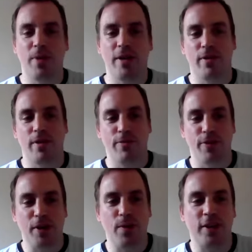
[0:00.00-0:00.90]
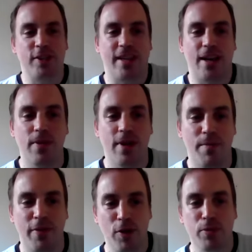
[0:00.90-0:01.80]
a bit of a funny question now.
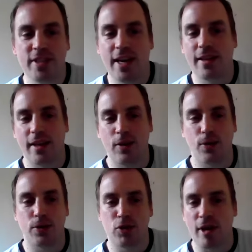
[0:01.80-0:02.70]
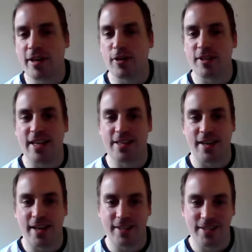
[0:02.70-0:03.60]
If you pretend that you're stranded on a desert
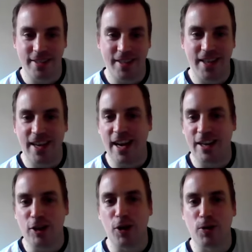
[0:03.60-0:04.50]
island and you can